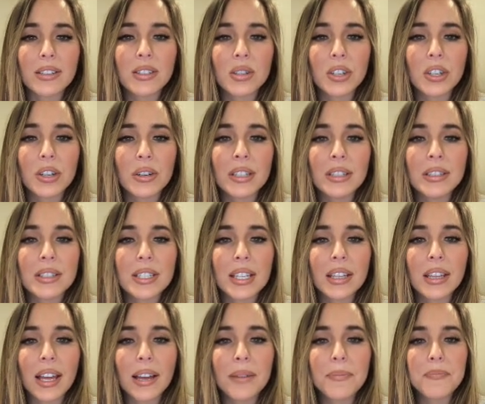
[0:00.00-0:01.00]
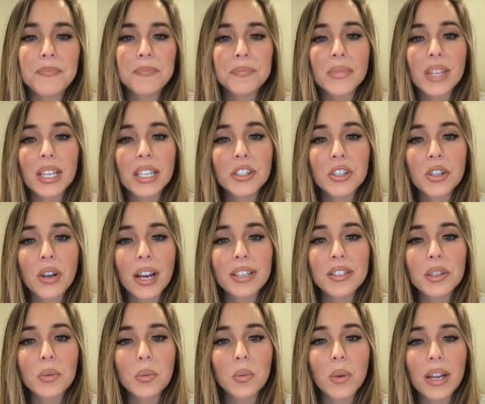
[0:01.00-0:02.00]
So you can see that It
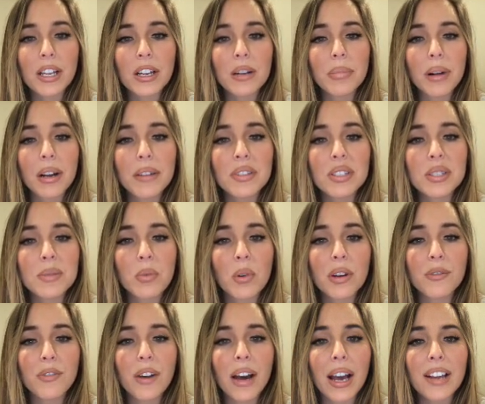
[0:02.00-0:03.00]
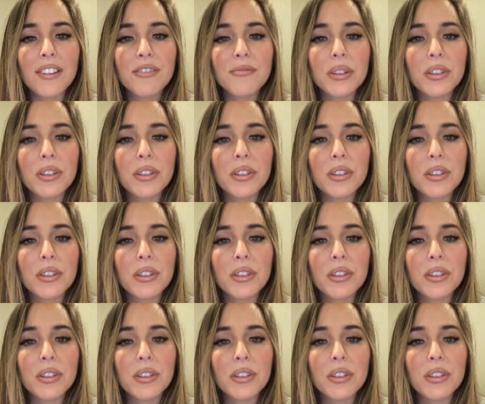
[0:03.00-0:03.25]
tried to wick above this 0.5,